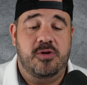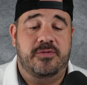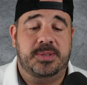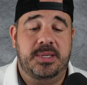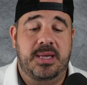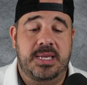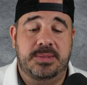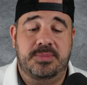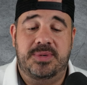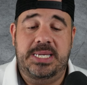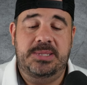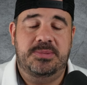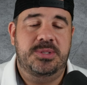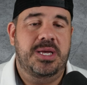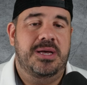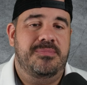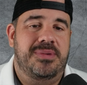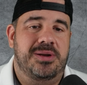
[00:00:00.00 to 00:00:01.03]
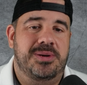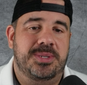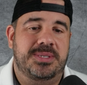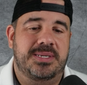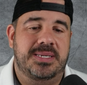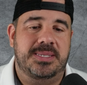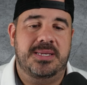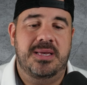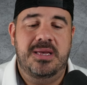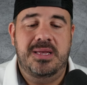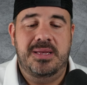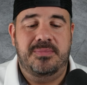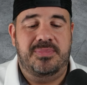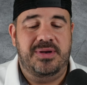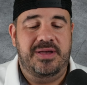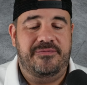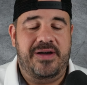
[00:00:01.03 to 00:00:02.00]
games, but he's been done better since.
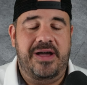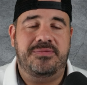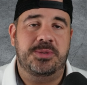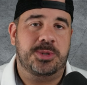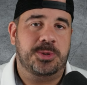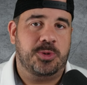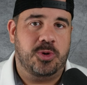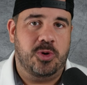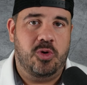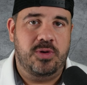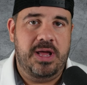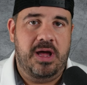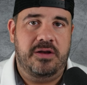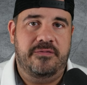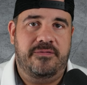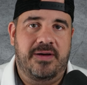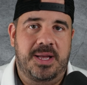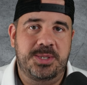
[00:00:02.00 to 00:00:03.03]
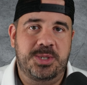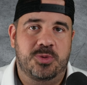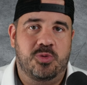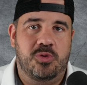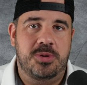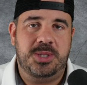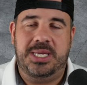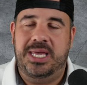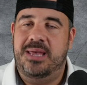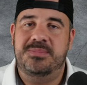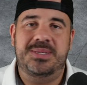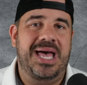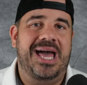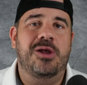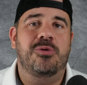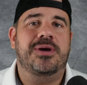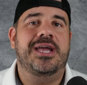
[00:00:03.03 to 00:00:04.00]
But if I have to scroll down to find your worst games,
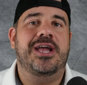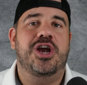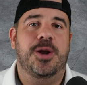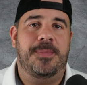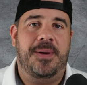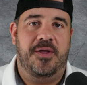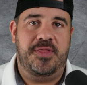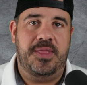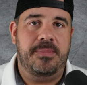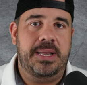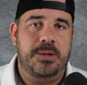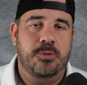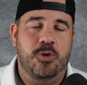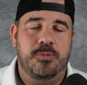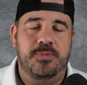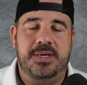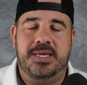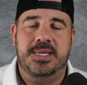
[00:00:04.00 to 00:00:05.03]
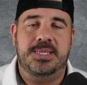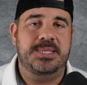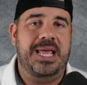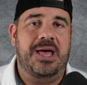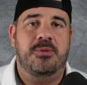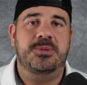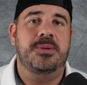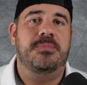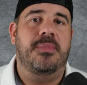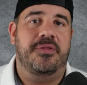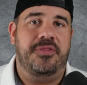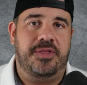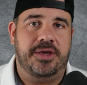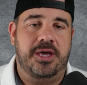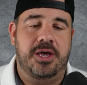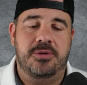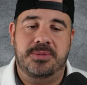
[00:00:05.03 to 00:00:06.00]
I don't care about them anymore because that was a month
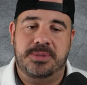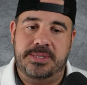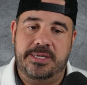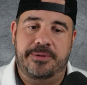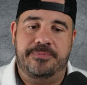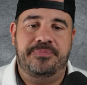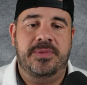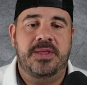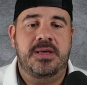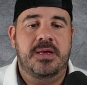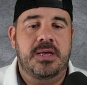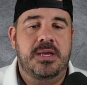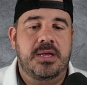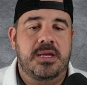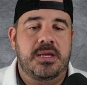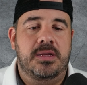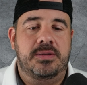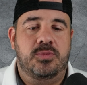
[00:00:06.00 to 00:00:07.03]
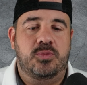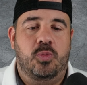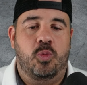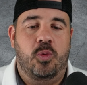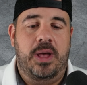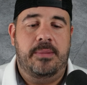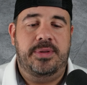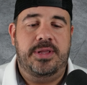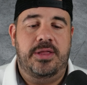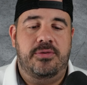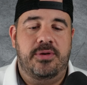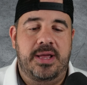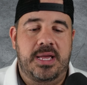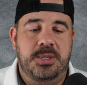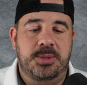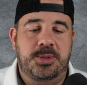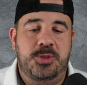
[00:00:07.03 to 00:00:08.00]
ago. So Webb, on the other
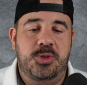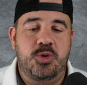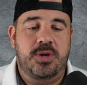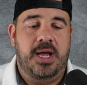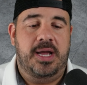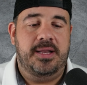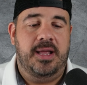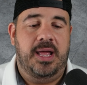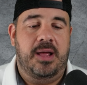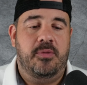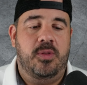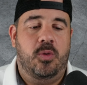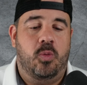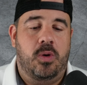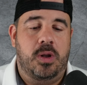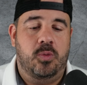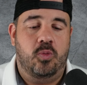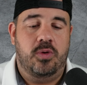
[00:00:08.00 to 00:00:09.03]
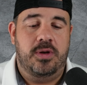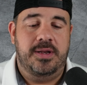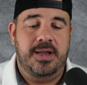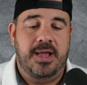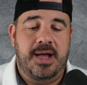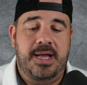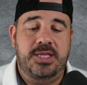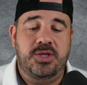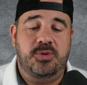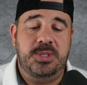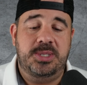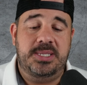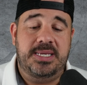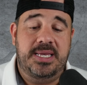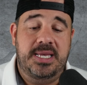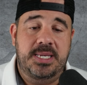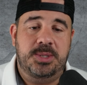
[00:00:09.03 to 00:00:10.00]
hand, 299 with a 119. You can
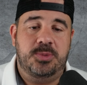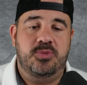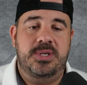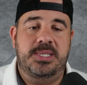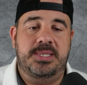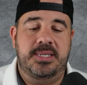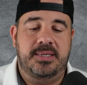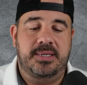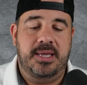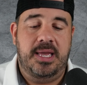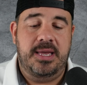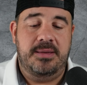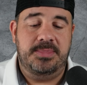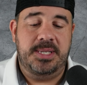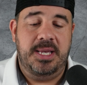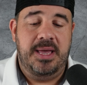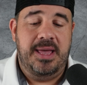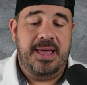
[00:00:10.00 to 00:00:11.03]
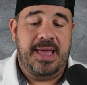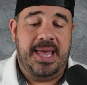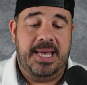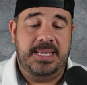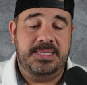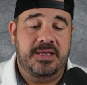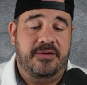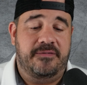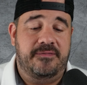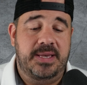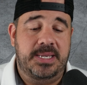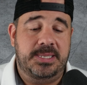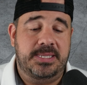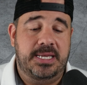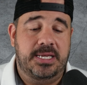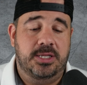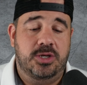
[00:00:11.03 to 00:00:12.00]
see his recent games has not faced
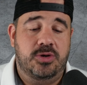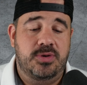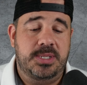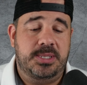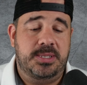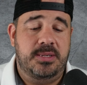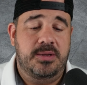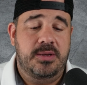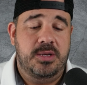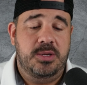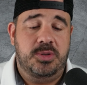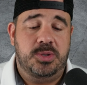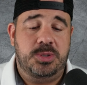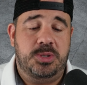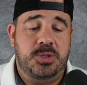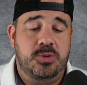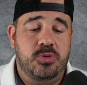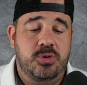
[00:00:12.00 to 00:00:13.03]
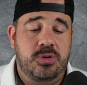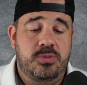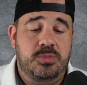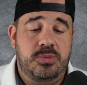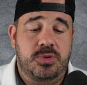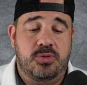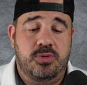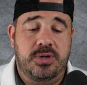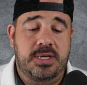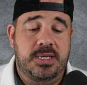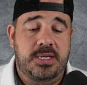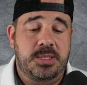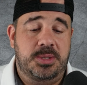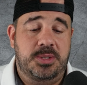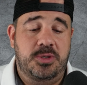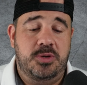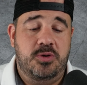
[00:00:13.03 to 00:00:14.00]
St. Louis.
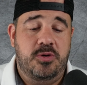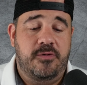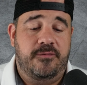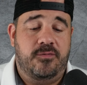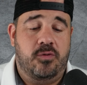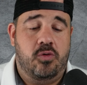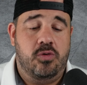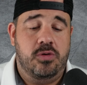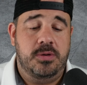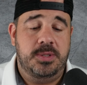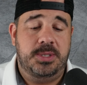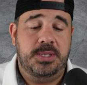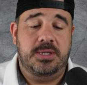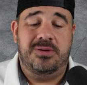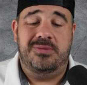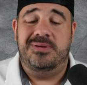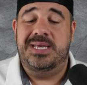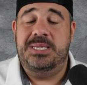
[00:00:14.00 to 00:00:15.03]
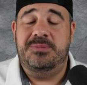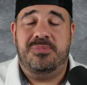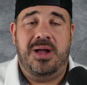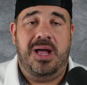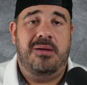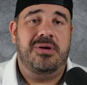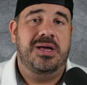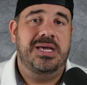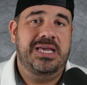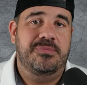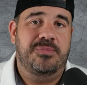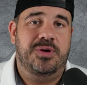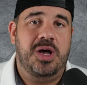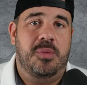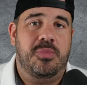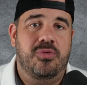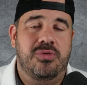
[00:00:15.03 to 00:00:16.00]
2-3-2-4-0. He's probably going to give a
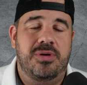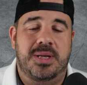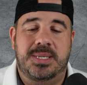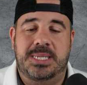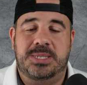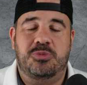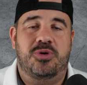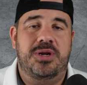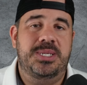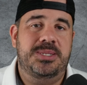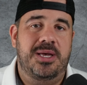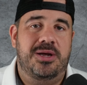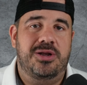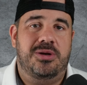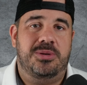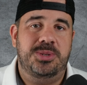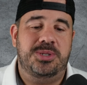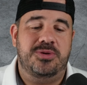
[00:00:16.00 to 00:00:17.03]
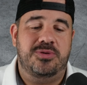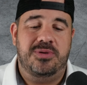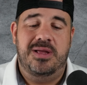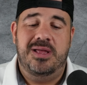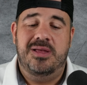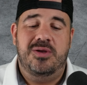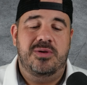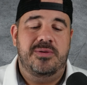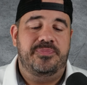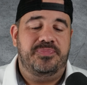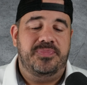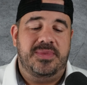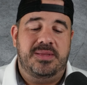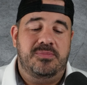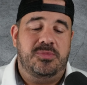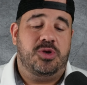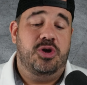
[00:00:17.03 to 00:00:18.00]
couple runs. That's what he's done all June.
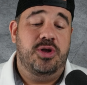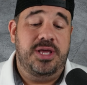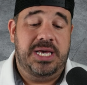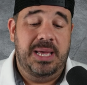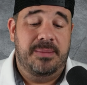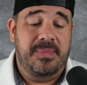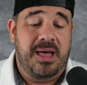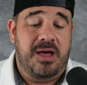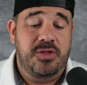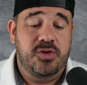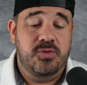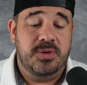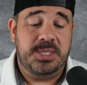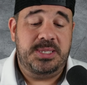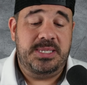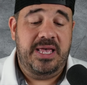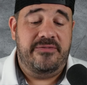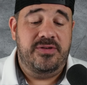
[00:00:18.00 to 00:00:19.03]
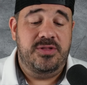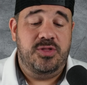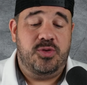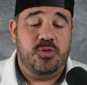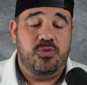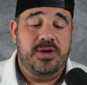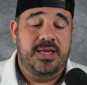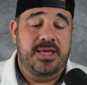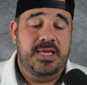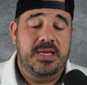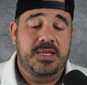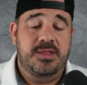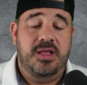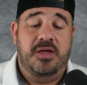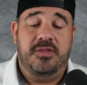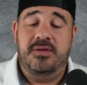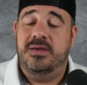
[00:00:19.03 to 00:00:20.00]
Could he come out and do a 7-3 hit?
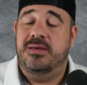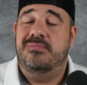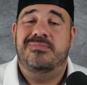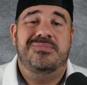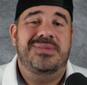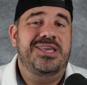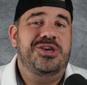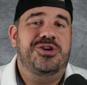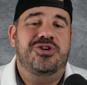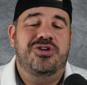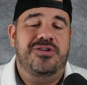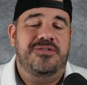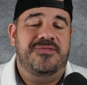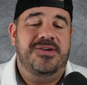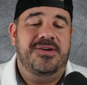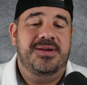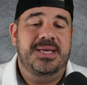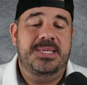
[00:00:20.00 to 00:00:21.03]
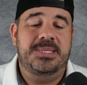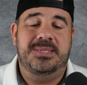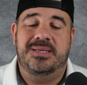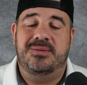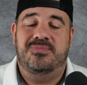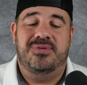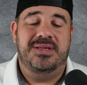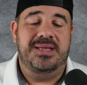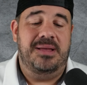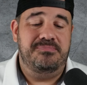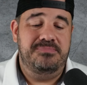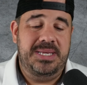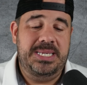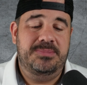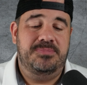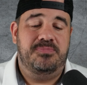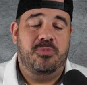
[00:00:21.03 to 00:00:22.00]
Nothing. He could very easily, but
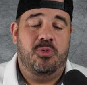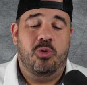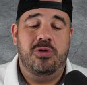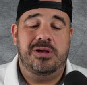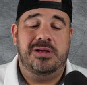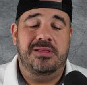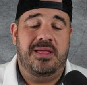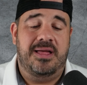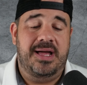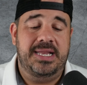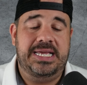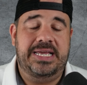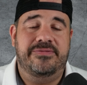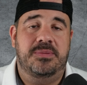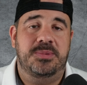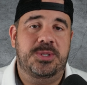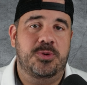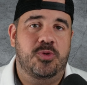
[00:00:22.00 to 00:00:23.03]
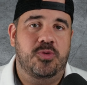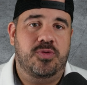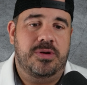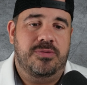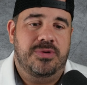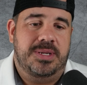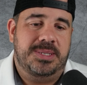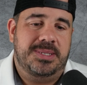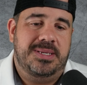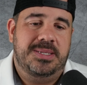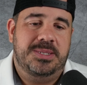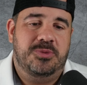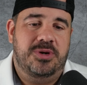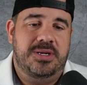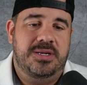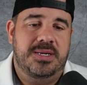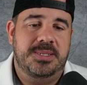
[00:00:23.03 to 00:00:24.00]
he's more inclined to give up 2 or 3 runs. That's
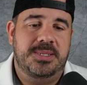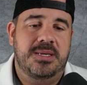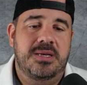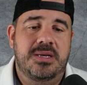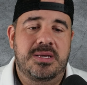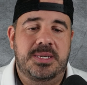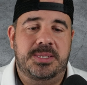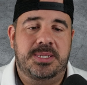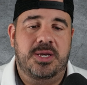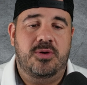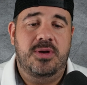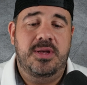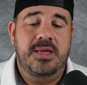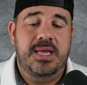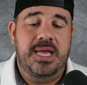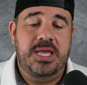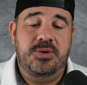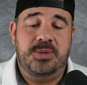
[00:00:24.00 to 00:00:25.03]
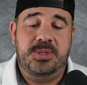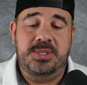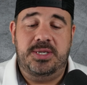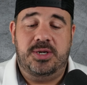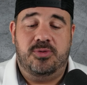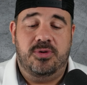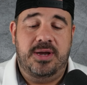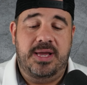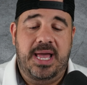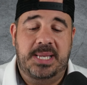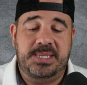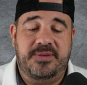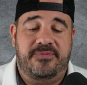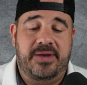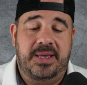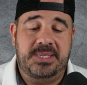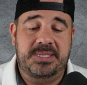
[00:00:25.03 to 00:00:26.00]
what he does. So, and you can see Gray
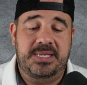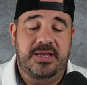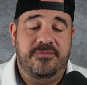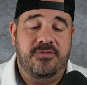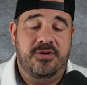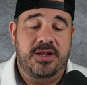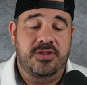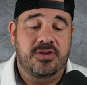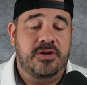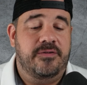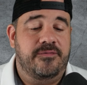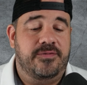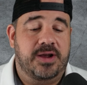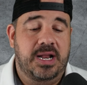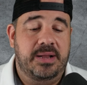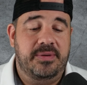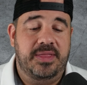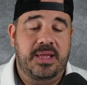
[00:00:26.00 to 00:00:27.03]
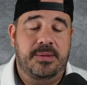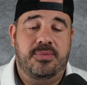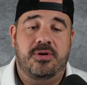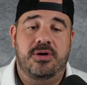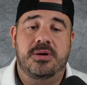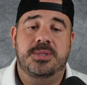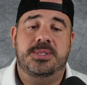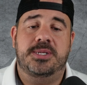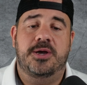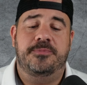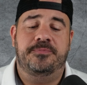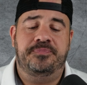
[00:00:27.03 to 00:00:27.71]
hasn't faced San Fran either. Forgot about that part. So,